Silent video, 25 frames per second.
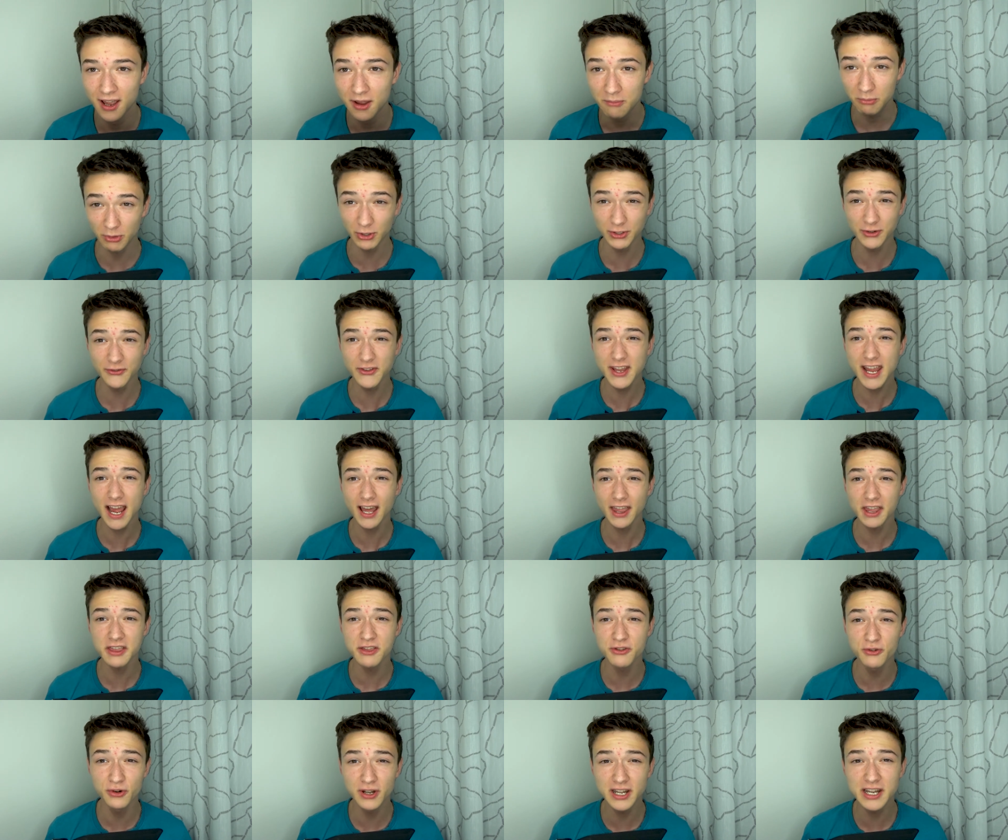most of the other
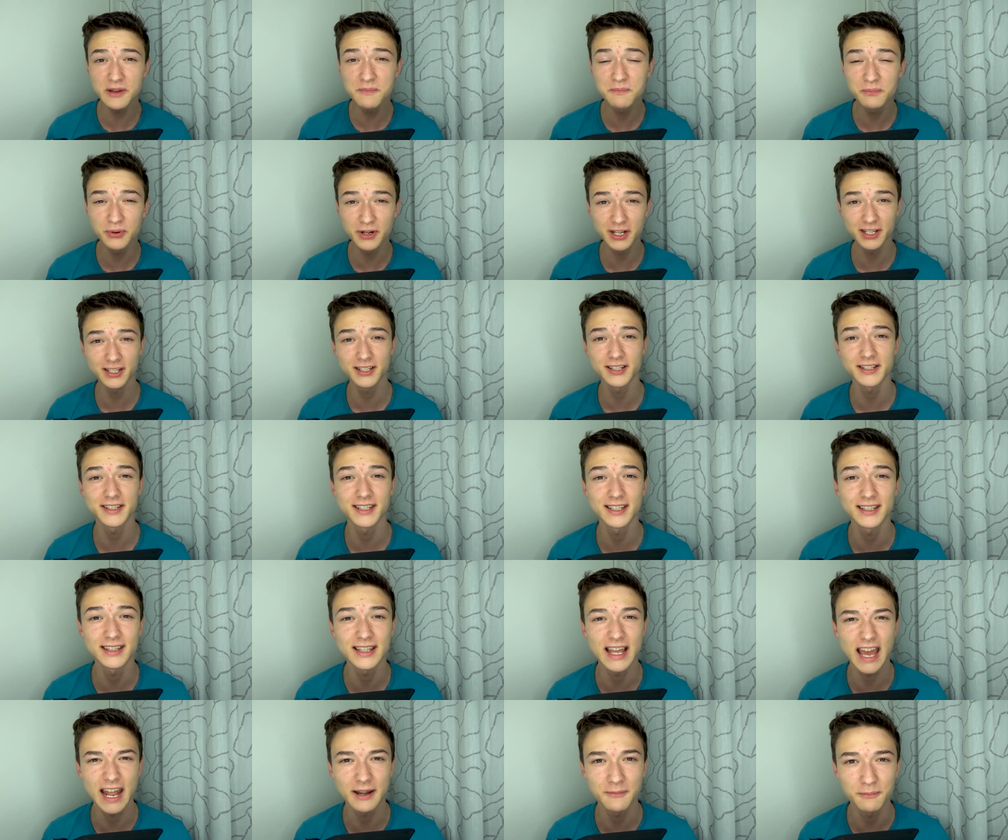3D printers
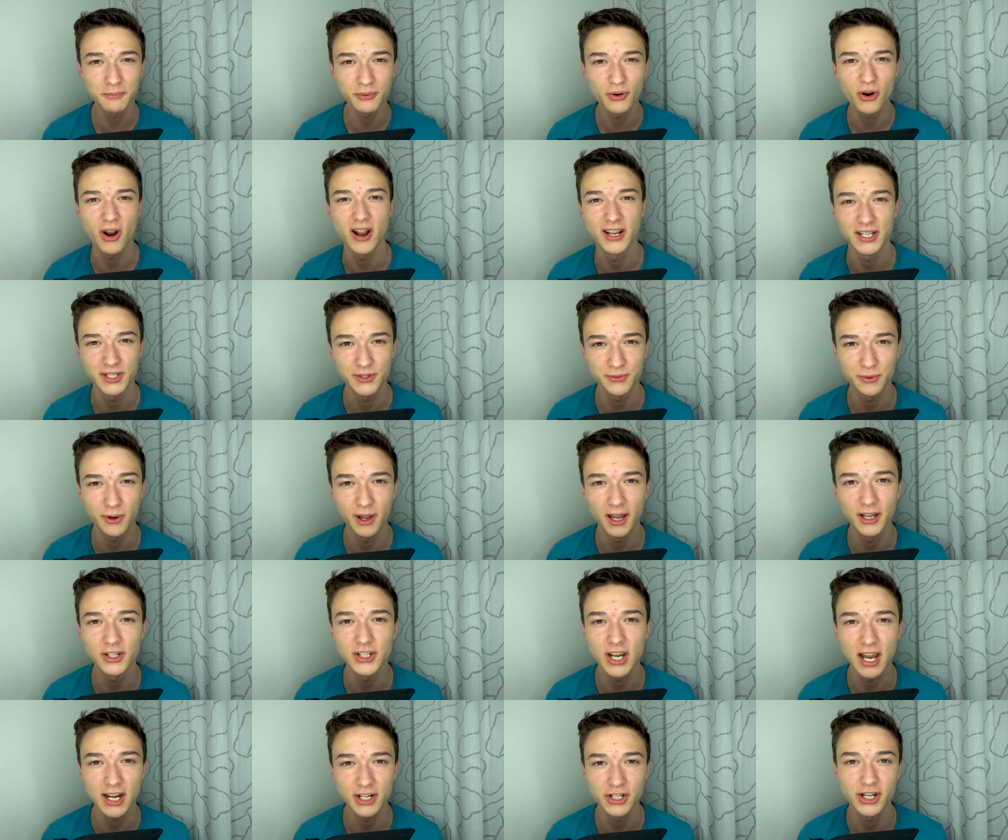in that price
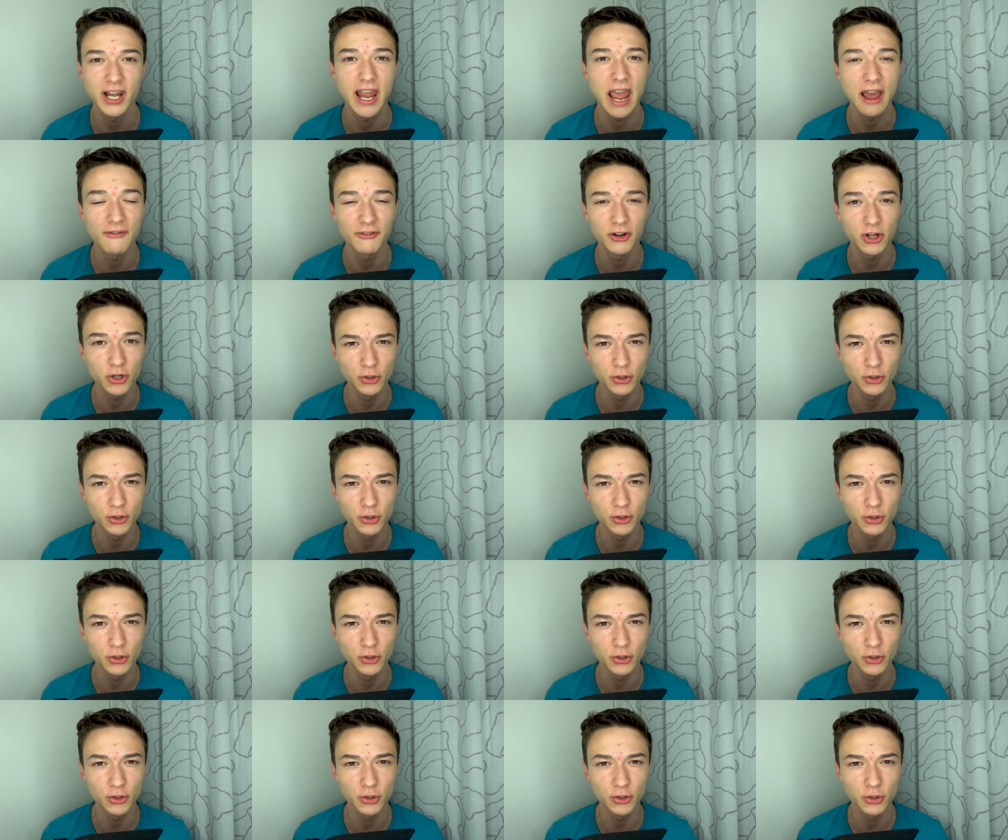range actually have a